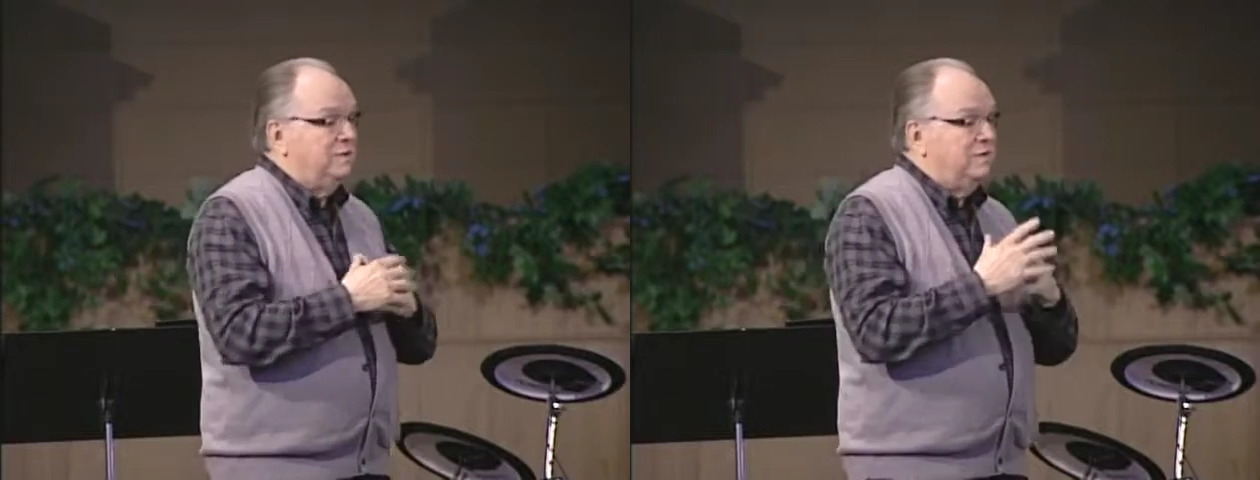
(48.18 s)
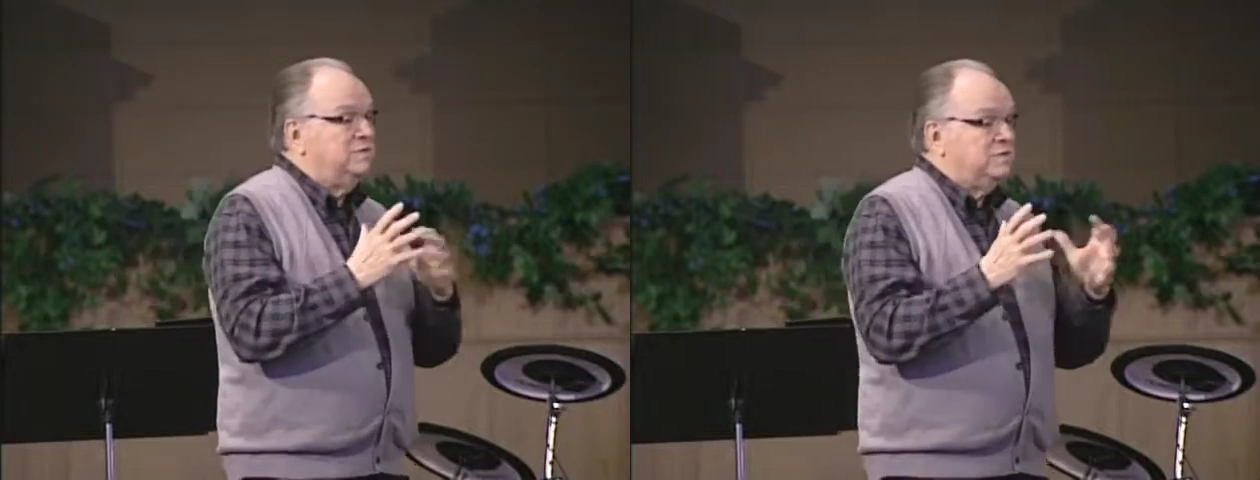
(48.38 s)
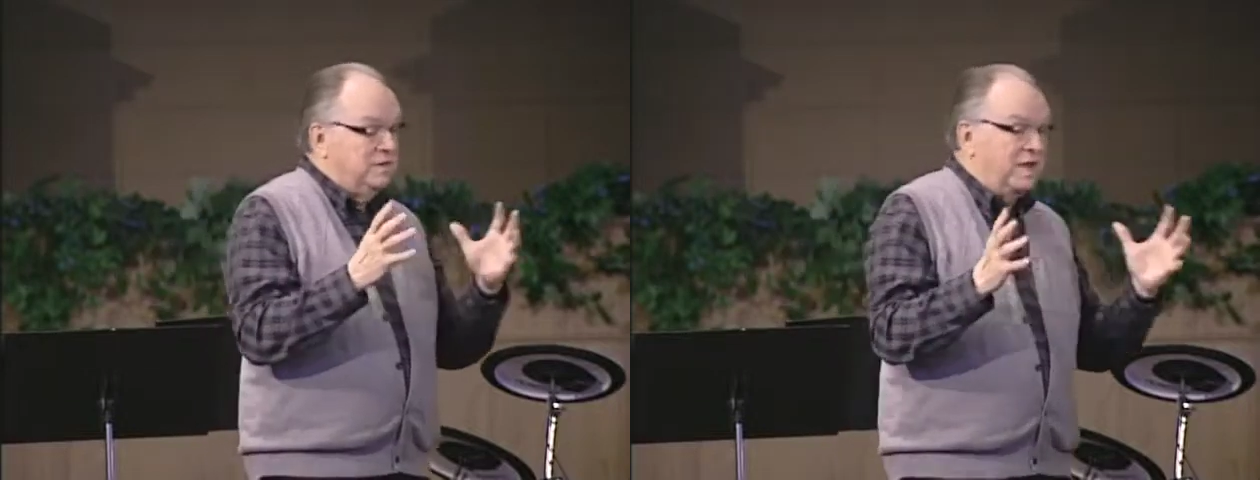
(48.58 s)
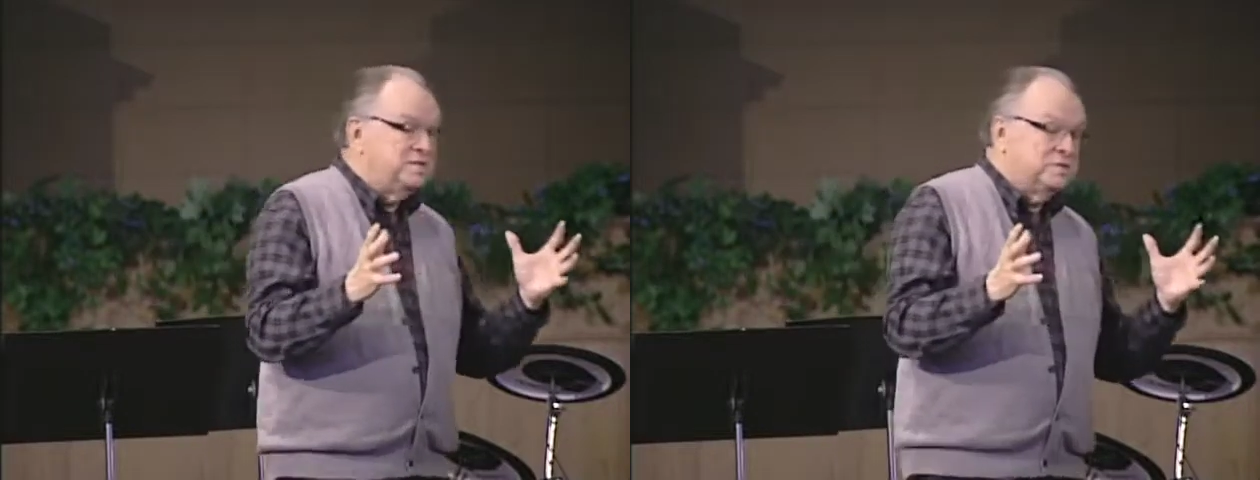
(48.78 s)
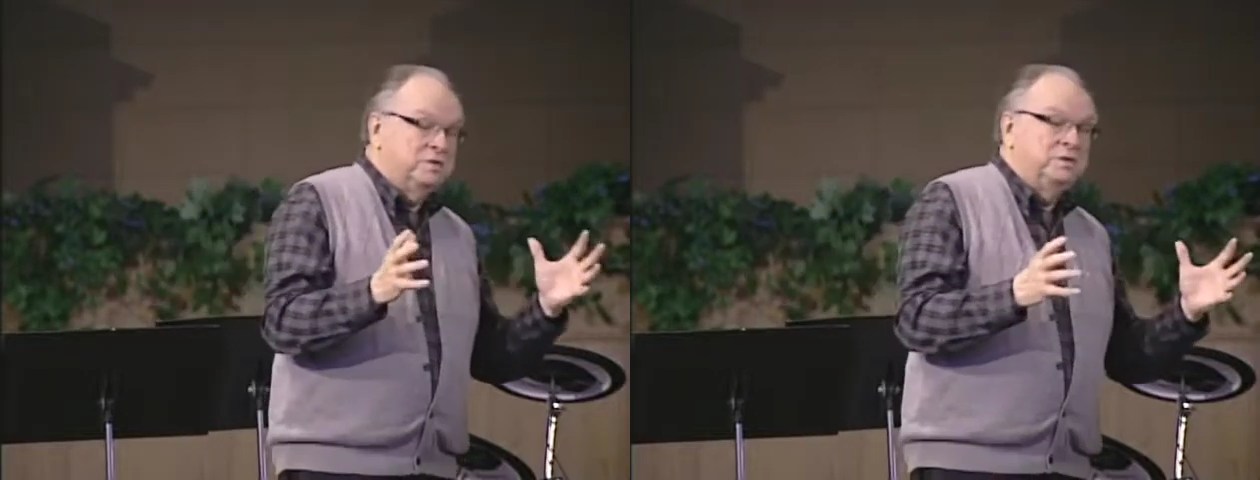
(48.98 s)
this
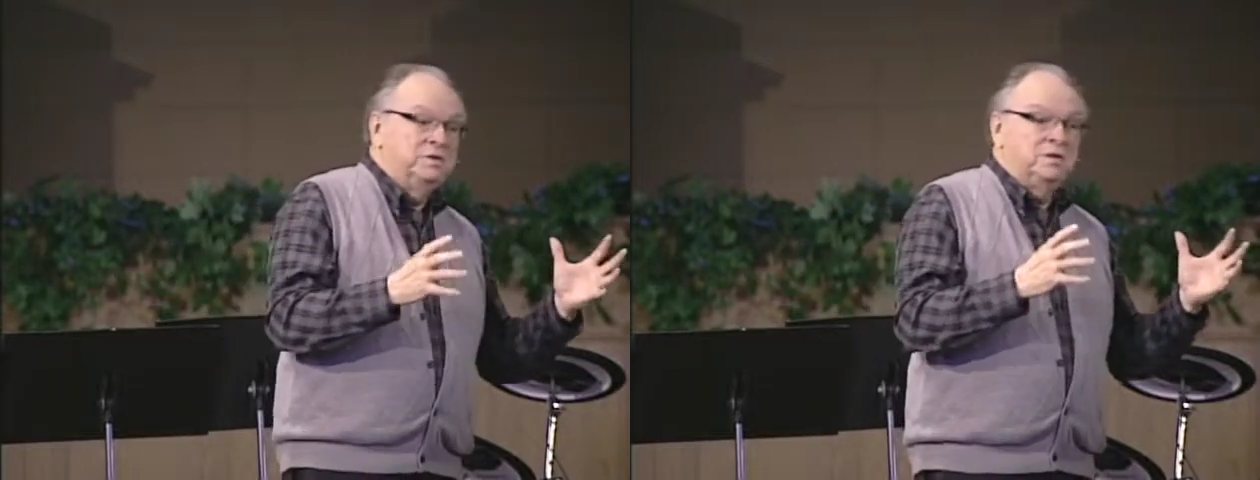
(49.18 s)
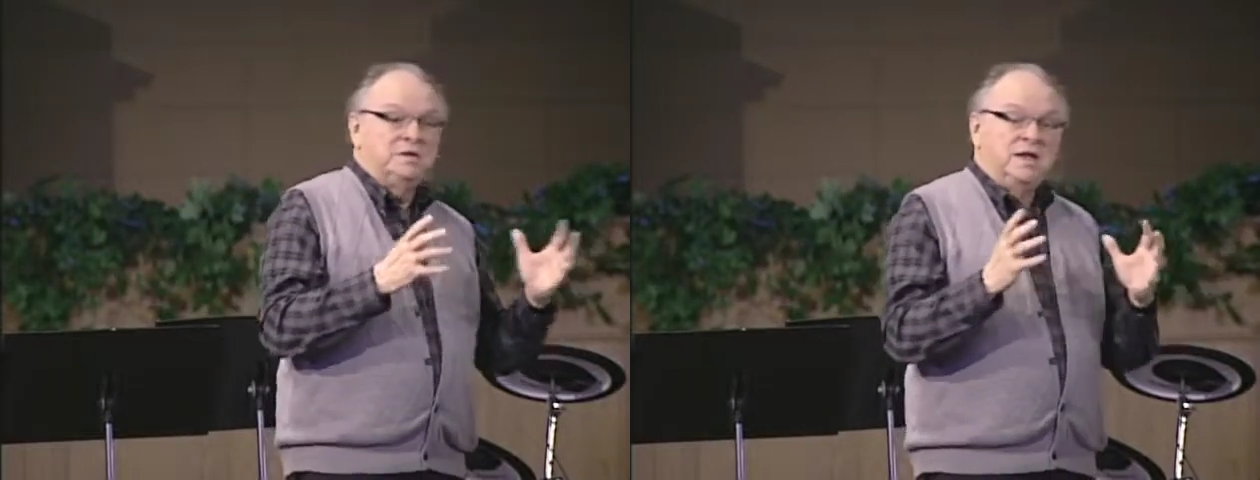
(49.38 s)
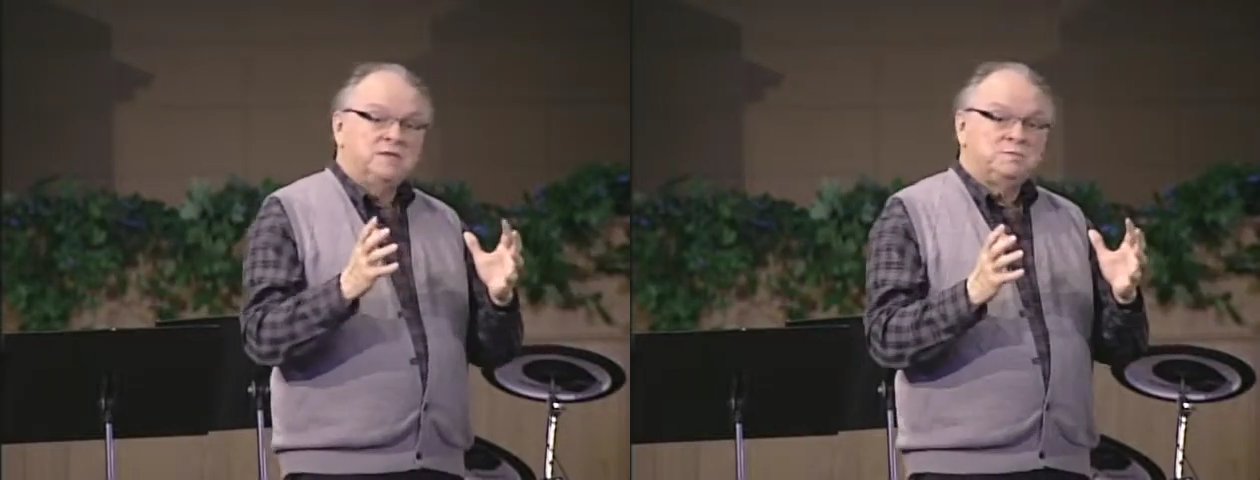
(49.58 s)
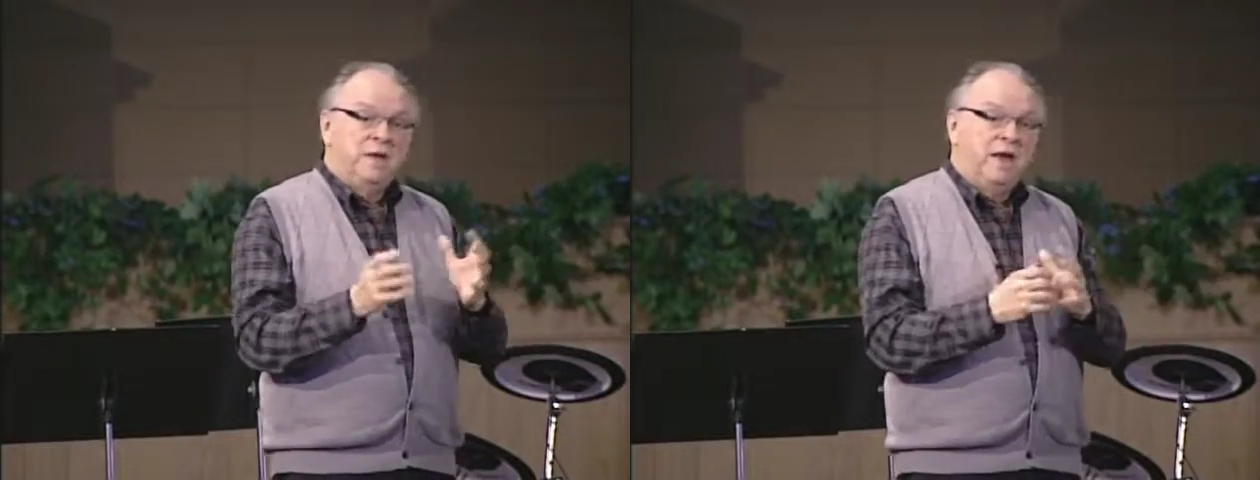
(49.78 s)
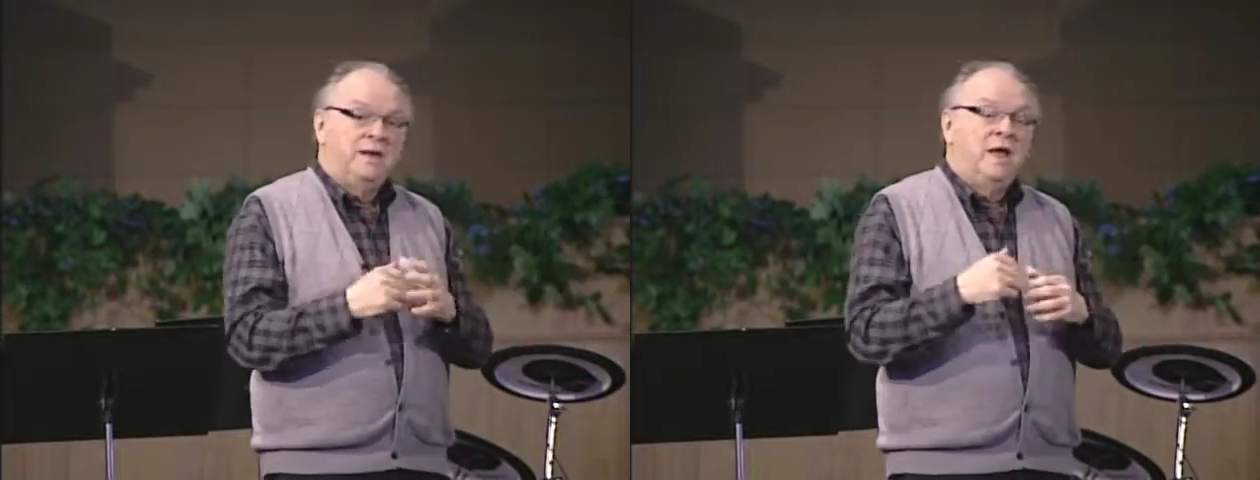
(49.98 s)
tastes good or it tastes
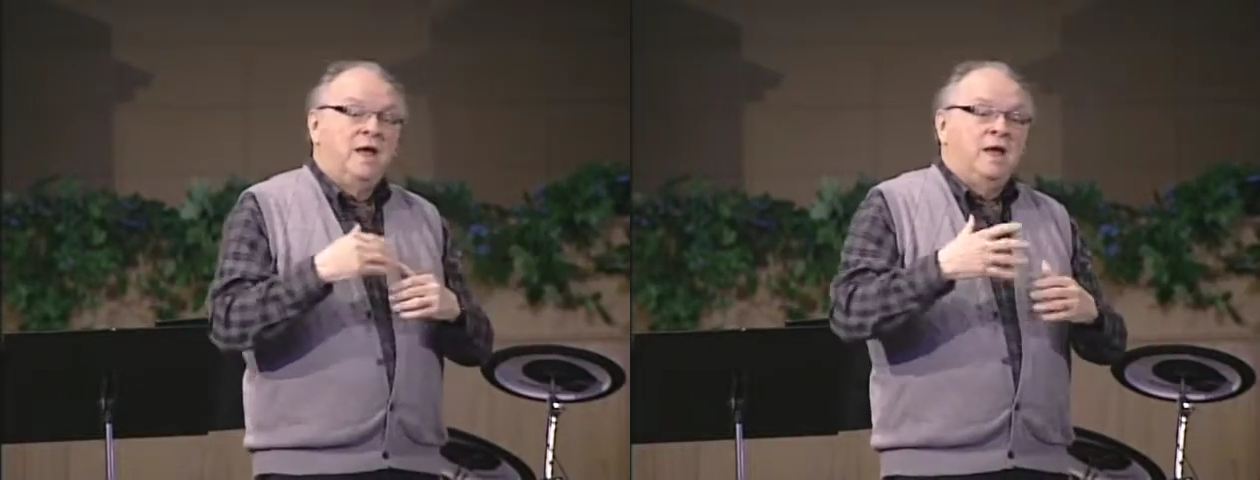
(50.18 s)
bad.